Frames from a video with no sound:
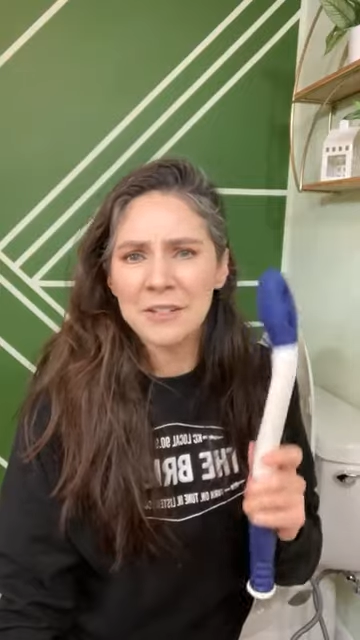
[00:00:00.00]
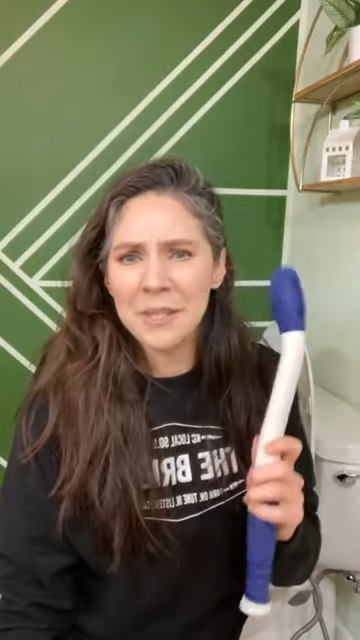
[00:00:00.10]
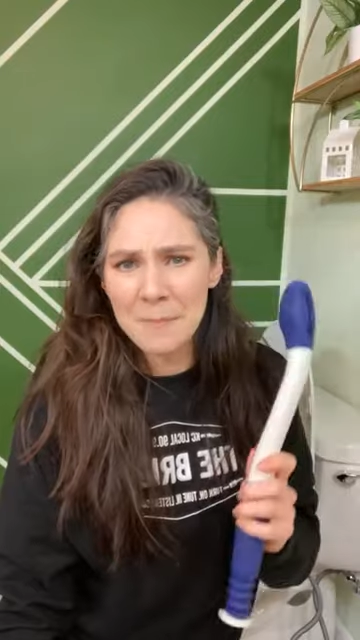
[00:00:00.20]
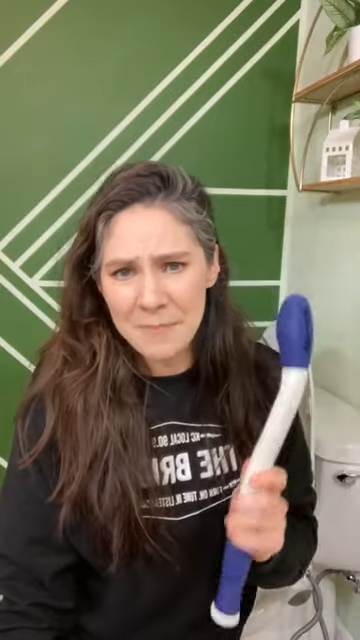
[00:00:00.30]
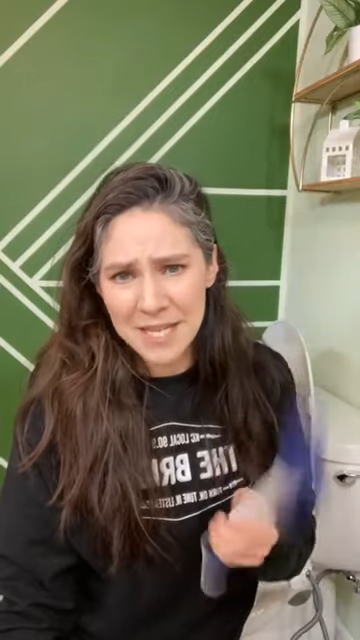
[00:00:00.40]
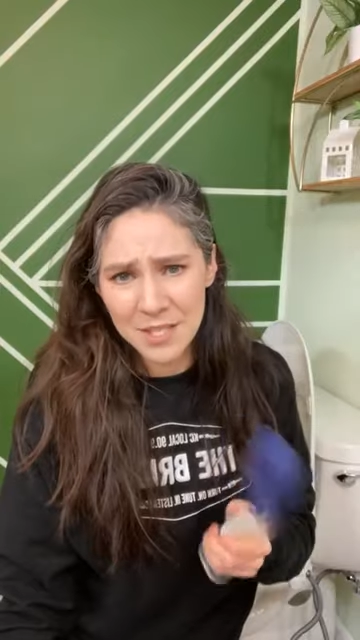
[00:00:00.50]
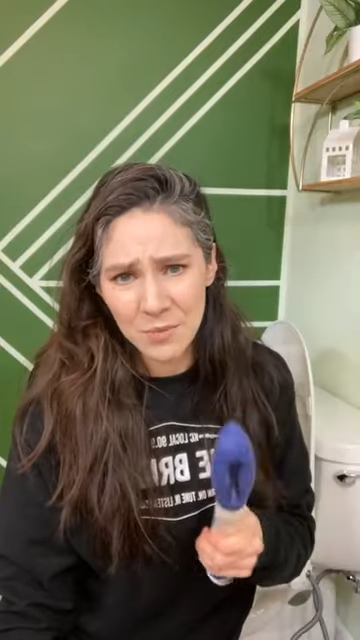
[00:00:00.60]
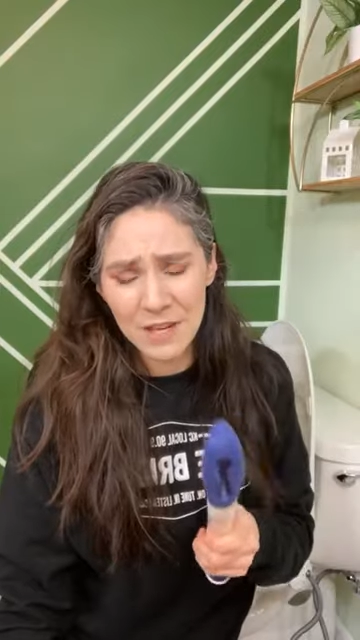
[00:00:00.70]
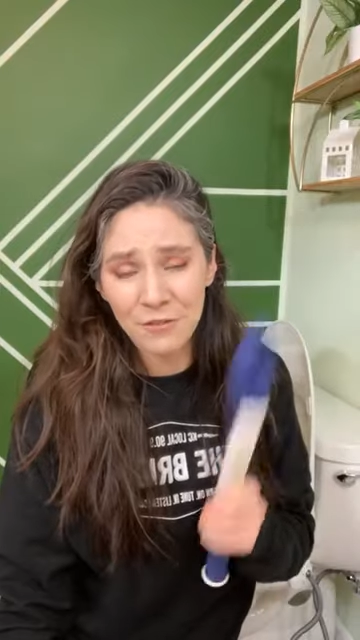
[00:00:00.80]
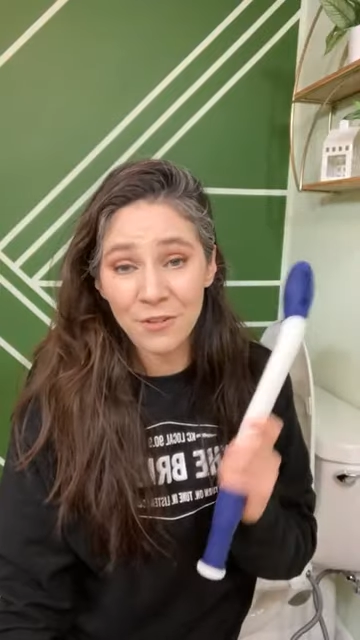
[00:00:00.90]
out the
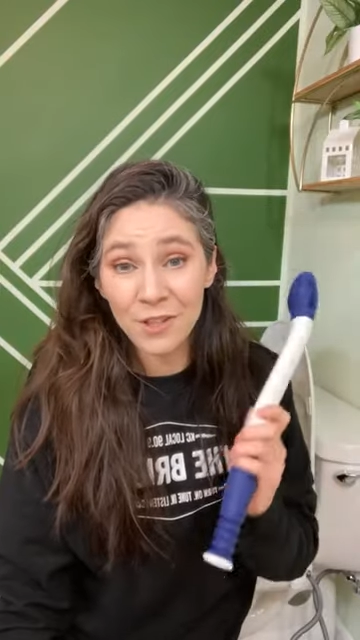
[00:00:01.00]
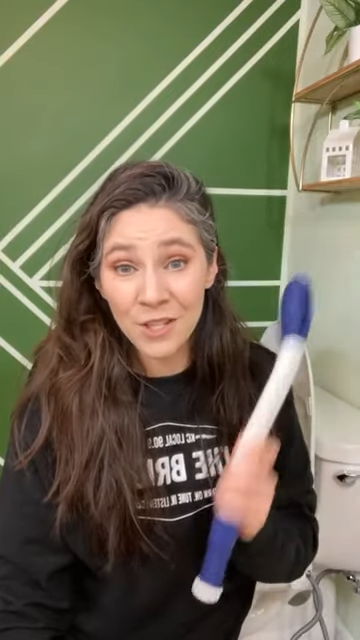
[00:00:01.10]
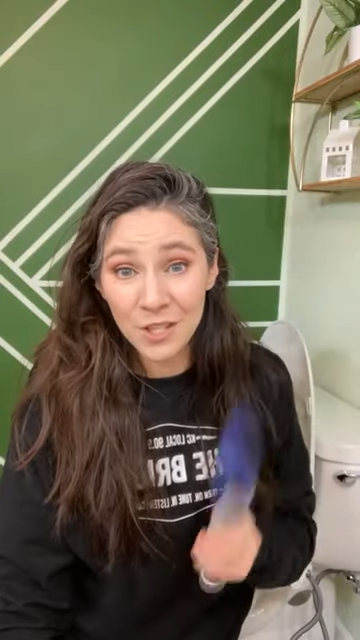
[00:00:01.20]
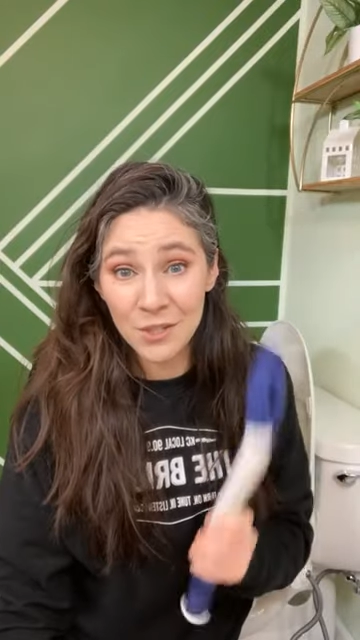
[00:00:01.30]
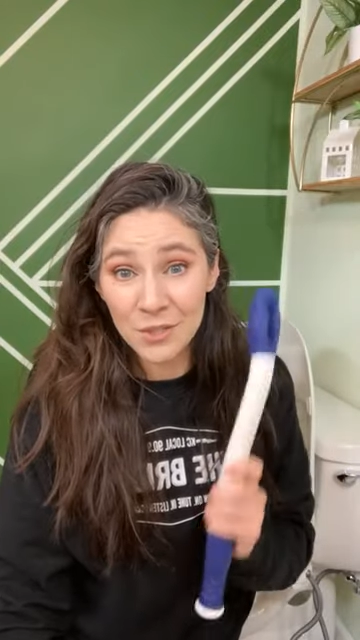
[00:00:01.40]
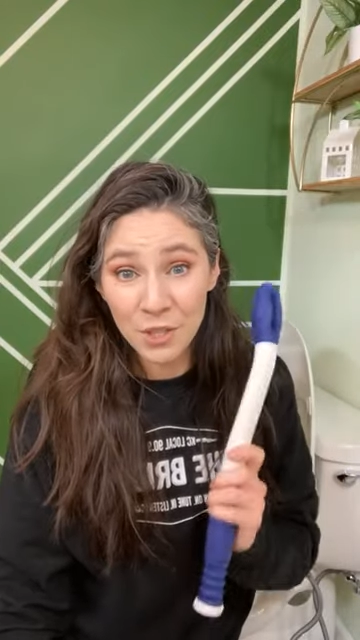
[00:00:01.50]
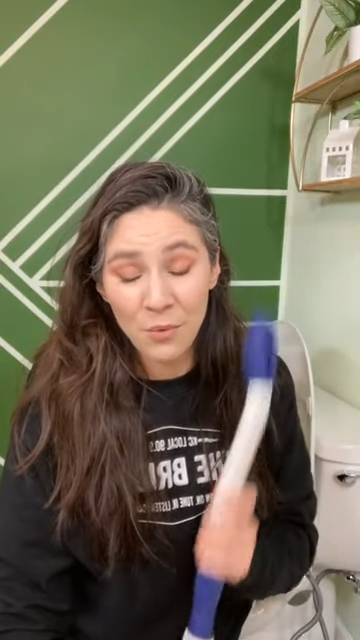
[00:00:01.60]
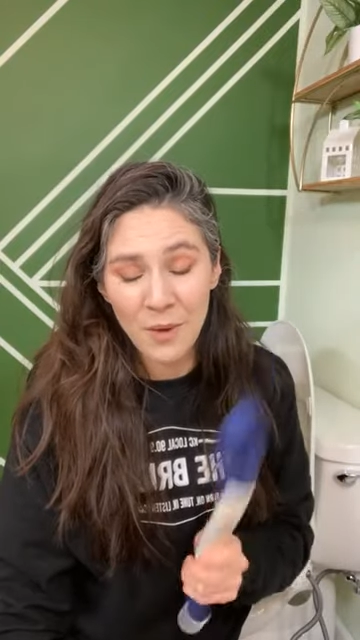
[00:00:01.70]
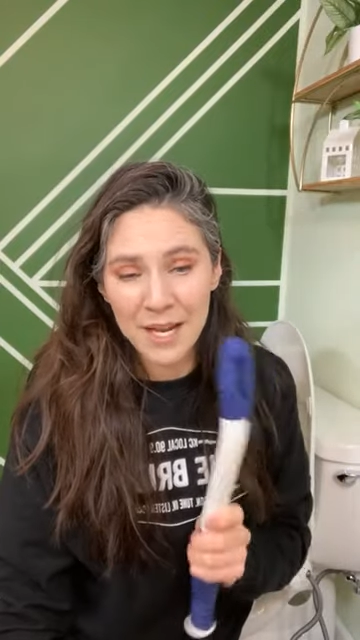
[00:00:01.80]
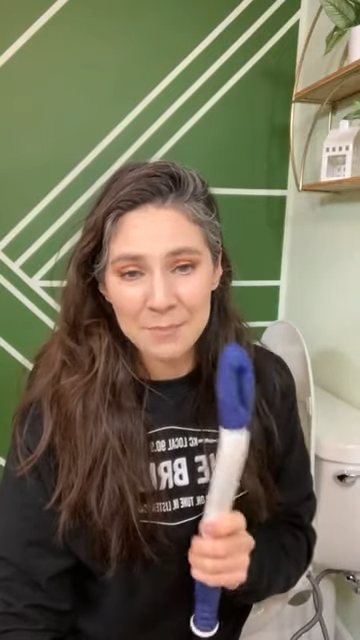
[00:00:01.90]
best way for you to
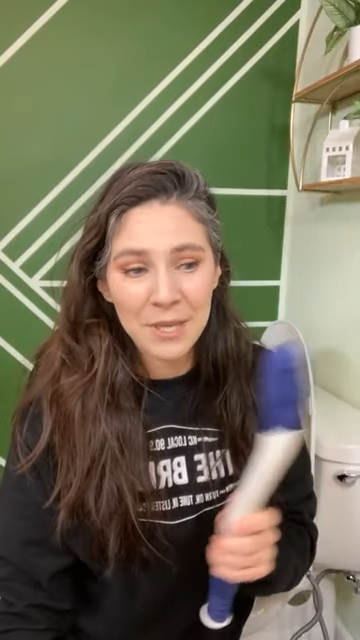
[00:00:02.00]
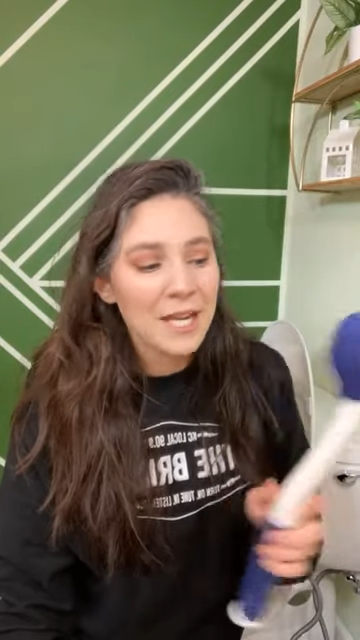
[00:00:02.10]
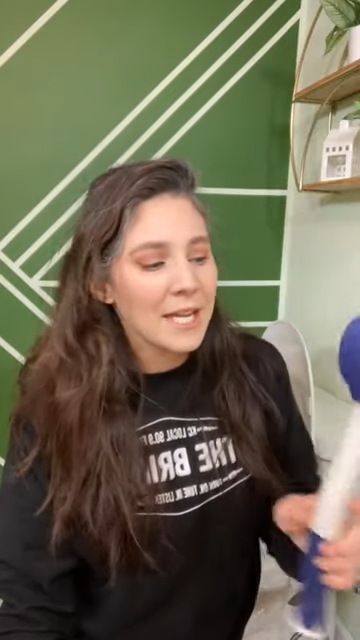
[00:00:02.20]
wipe.